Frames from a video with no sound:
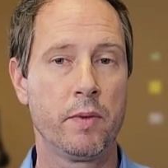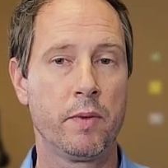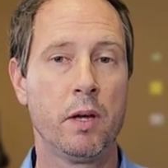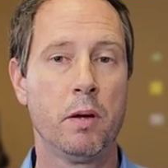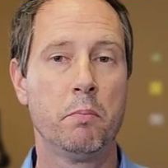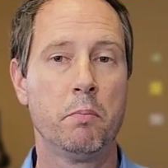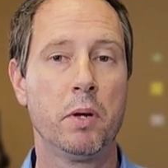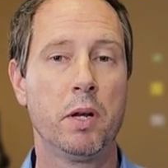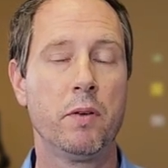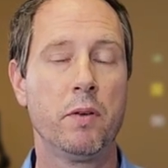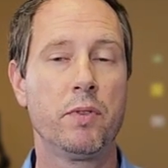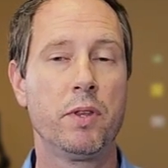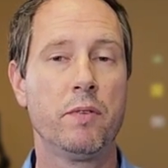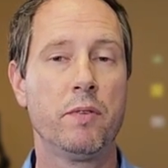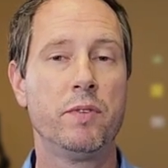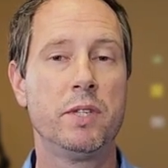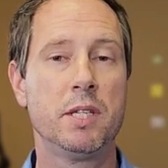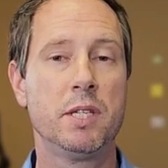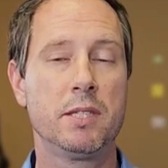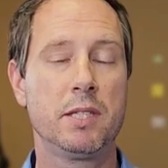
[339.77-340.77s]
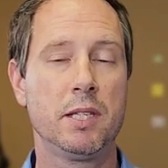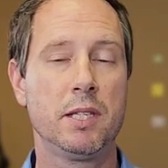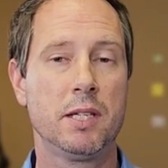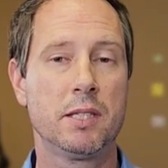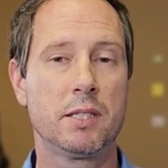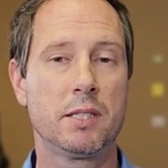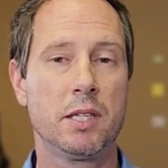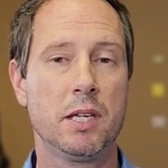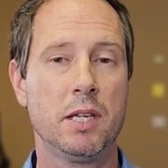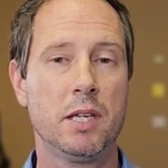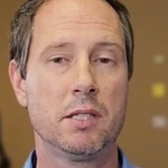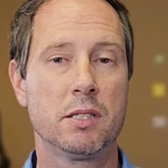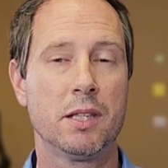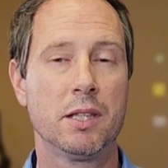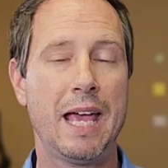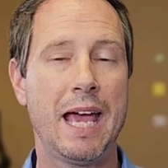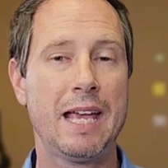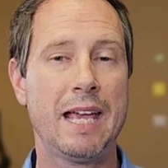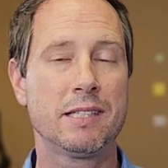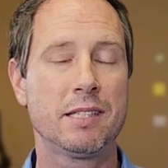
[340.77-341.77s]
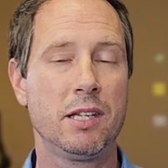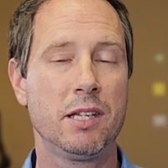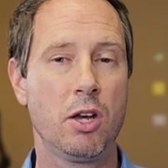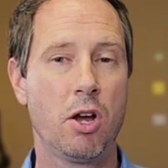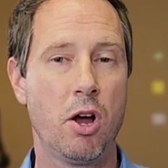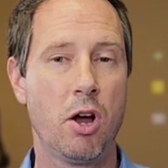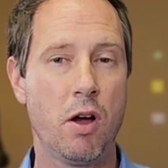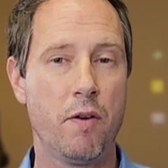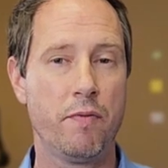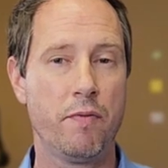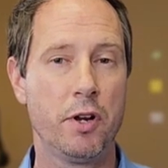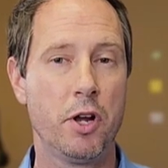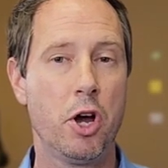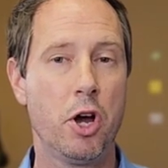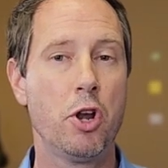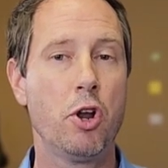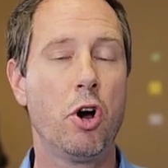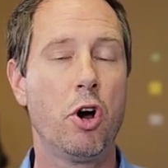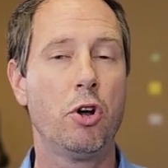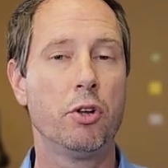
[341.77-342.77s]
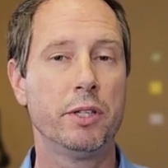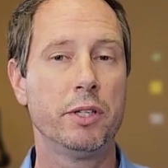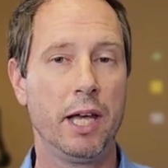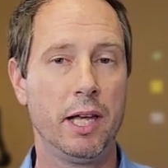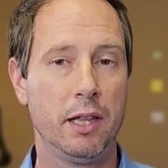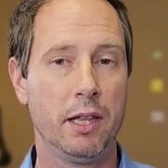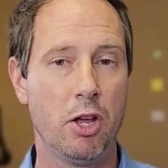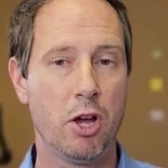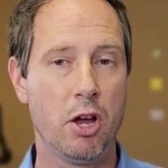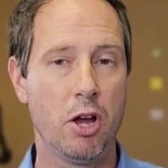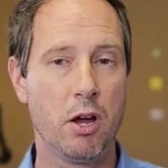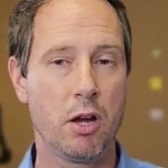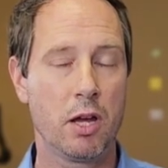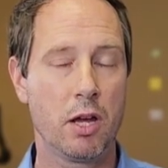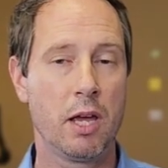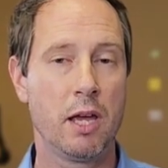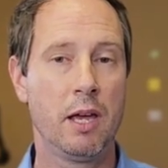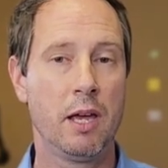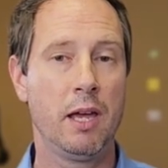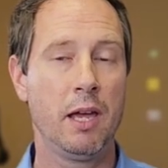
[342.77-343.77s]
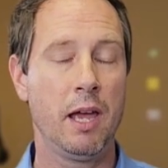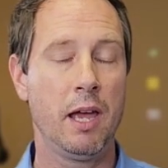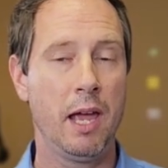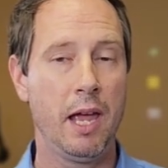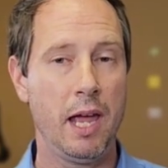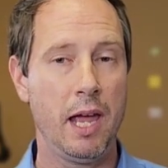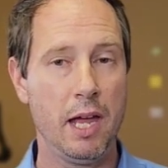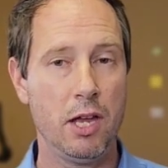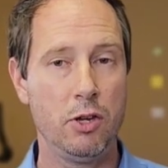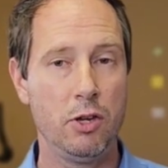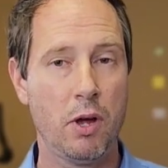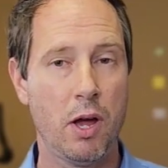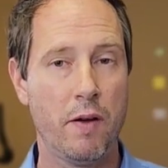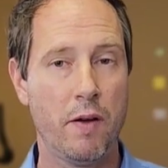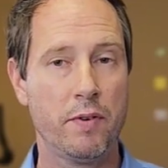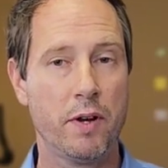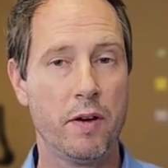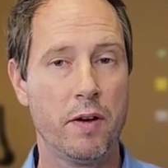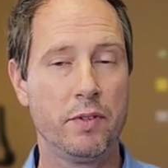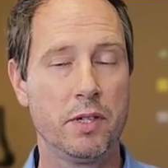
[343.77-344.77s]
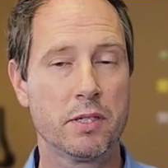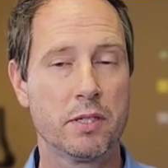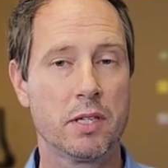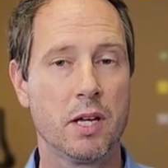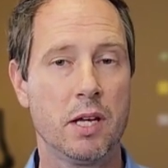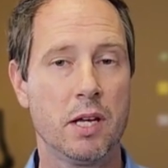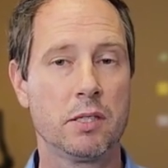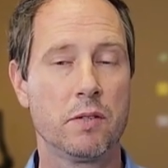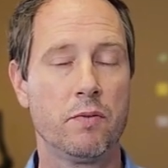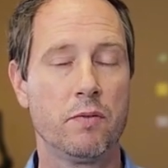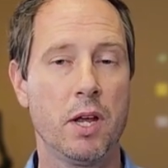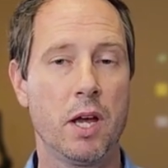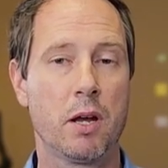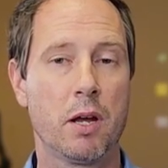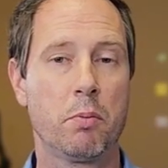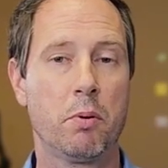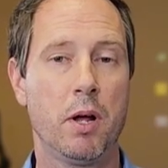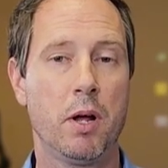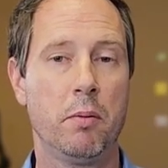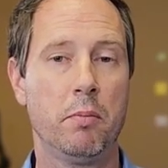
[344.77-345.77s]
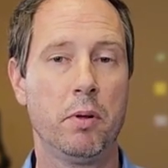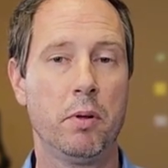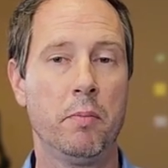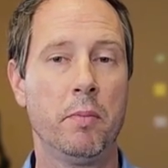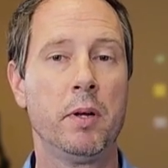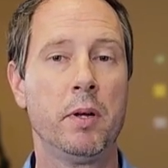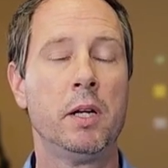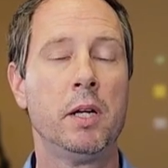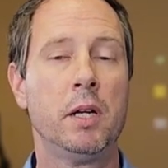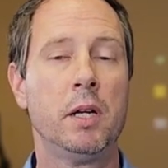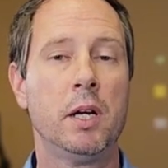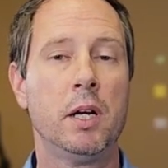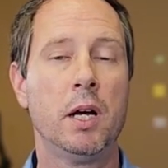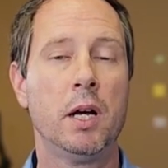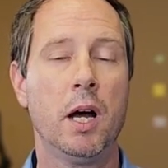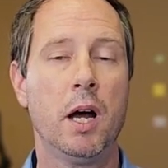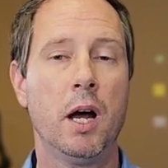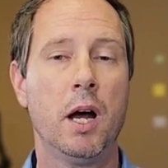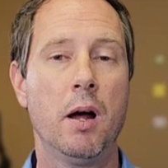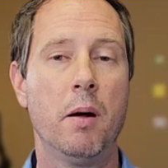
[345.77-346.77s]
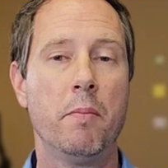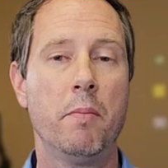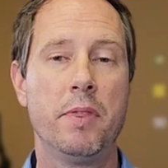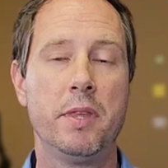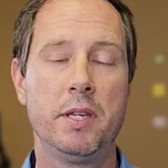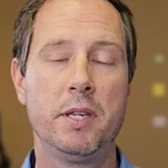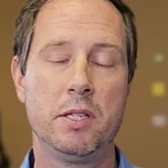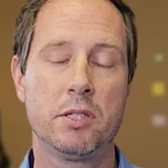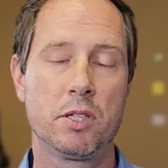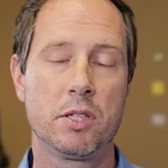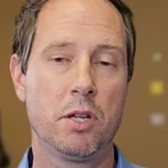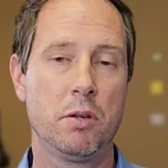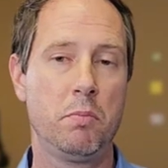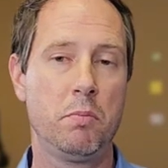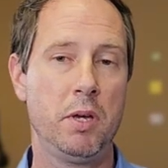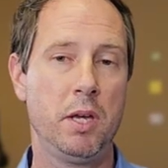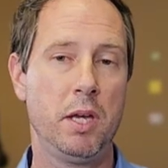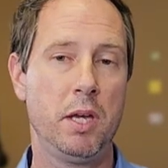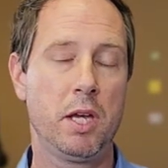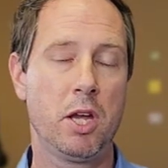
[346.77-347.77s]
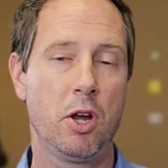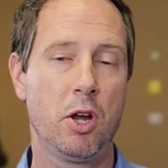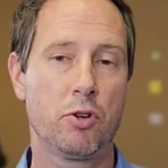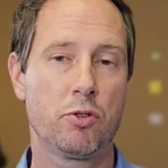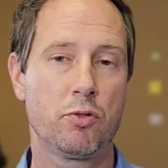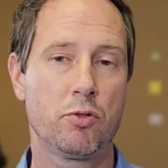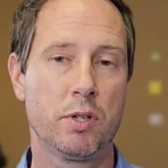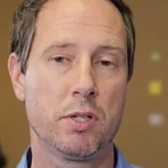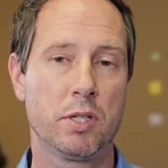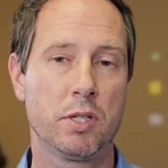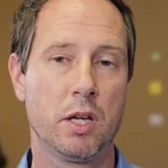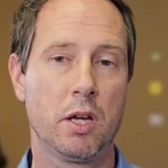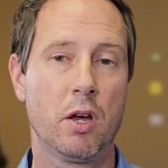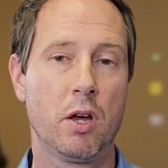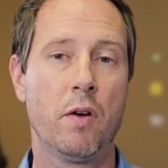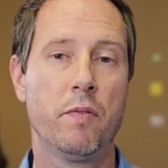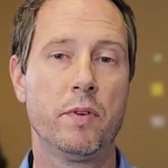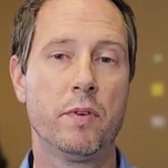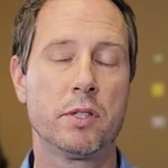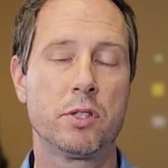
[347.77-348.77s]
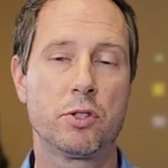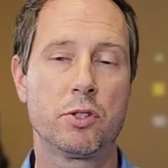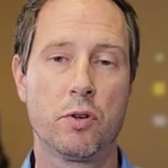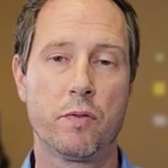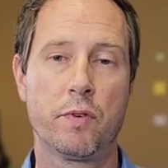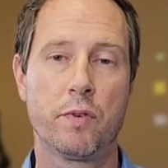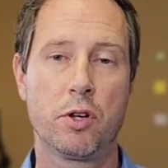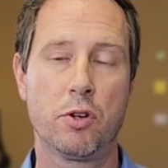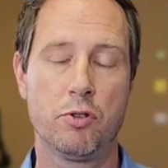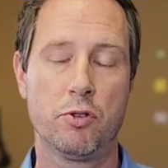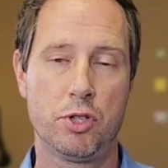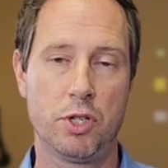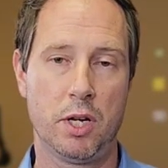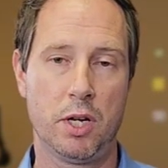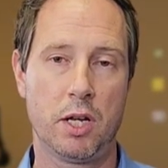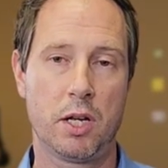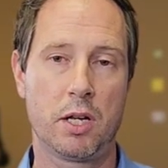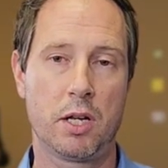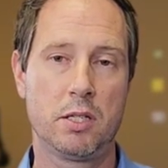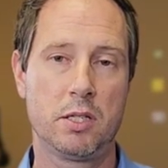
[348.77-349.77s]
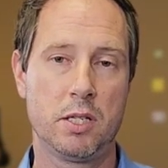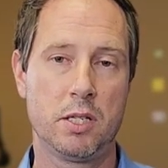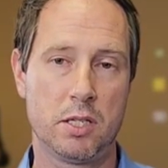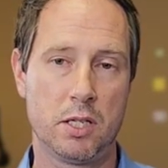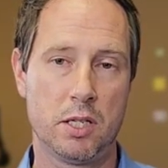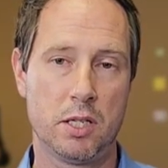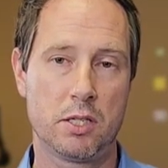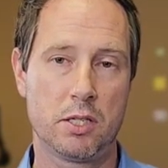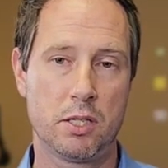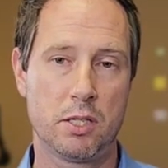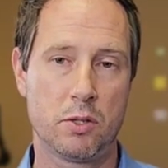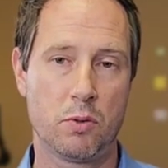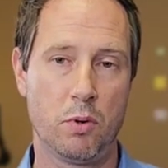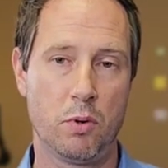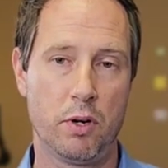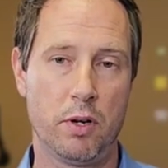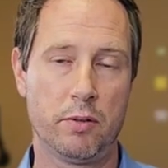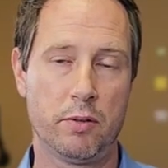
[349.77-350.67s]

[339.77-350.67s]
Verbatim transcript: But if the dizziness is lasting off and on all day long, and you have obvious signs of neck problem, these could be characteristic of a cervicogenic dizziness disorder.